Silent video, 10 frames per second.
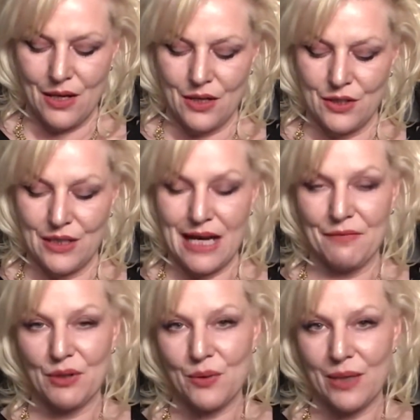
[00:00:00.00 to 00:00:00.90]
Do you have
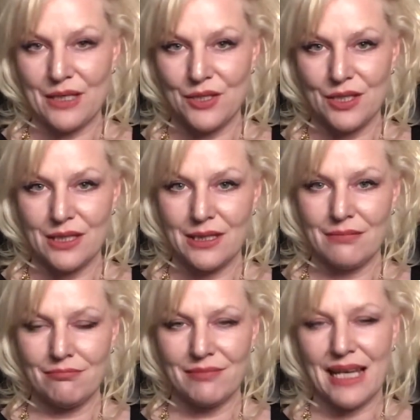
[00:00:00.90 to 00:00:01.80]
your
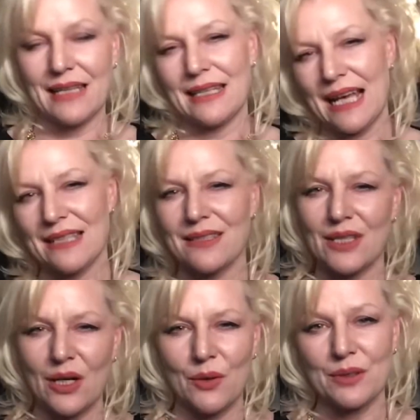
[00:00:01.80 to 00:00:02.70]
question, that yes,
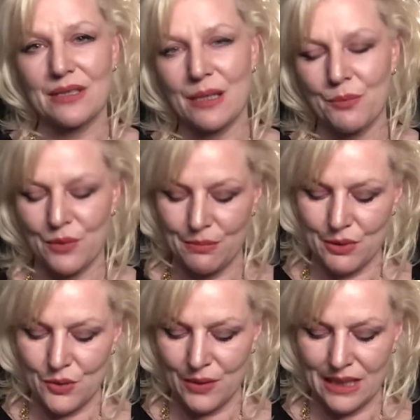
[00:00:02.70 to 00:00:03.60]
no, or somewhere in
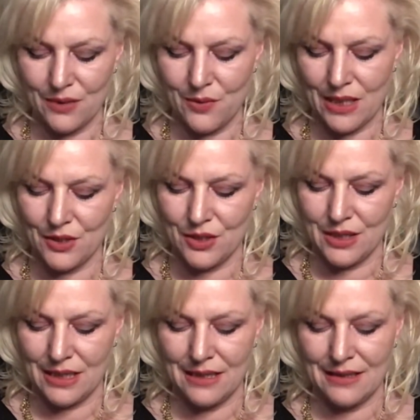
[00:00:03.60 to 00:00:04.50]
between
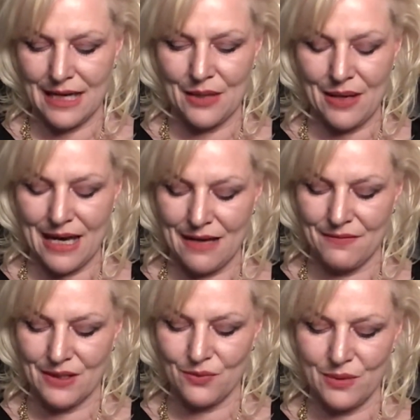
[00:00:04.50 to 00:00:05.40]
question that you have
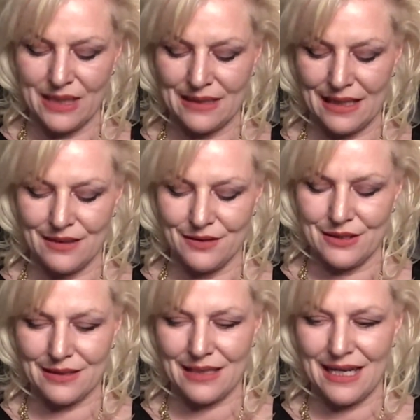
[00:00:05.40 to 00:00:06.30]
this week that you're
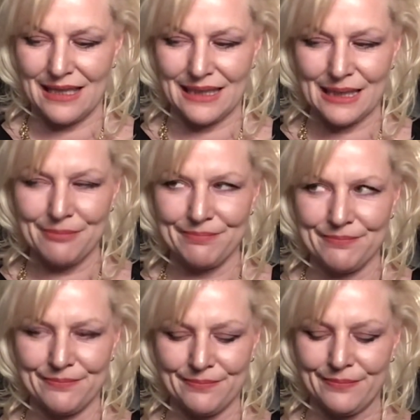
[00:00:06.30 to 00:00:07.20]
just kind of like,
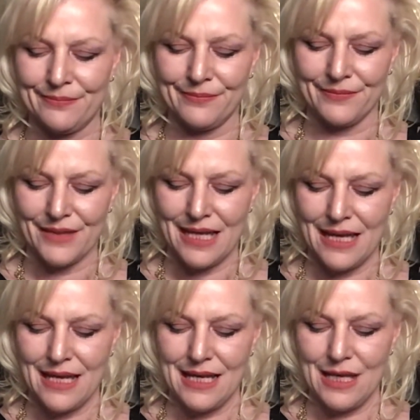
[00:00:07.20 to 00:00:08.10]

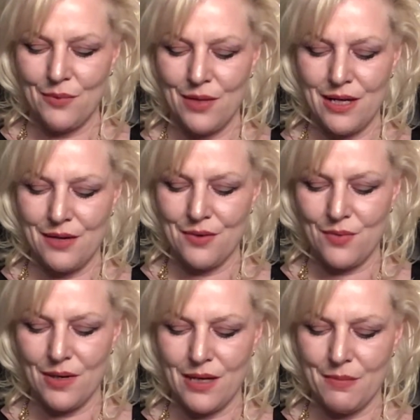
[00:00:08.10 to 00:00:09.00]
I wonder
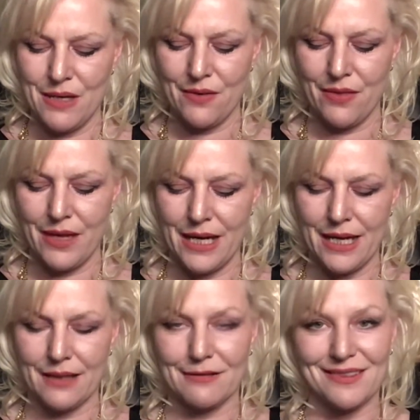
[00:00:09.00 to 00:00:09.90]
what about
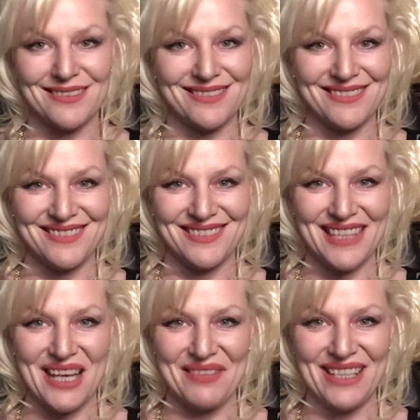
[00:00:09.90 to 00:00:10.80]
that? Do you
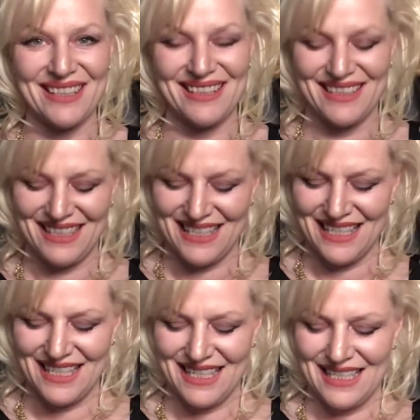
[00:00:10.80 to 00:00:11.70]
have it?
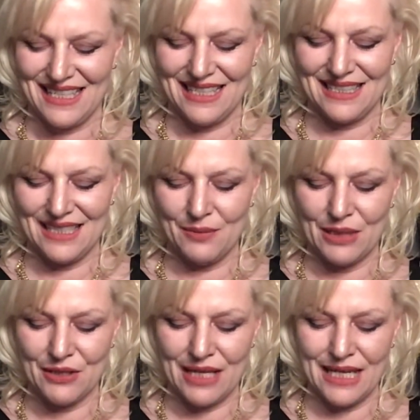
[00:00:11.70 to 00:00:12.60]
Let's see what
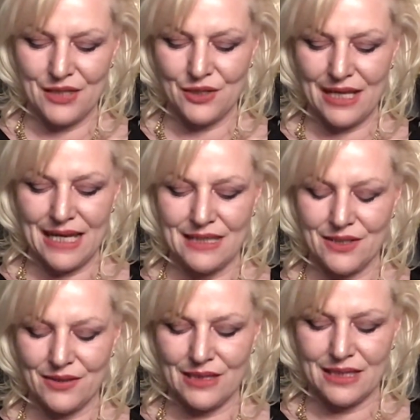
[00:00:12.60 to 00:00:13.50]
your angel
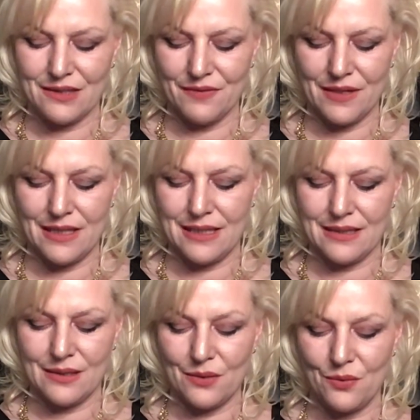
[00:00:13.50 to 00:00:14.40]
answer is for
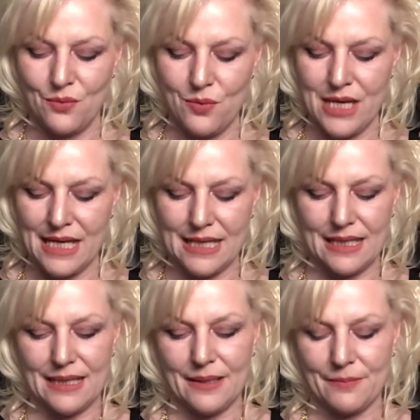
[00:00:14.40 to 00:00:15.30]
this week.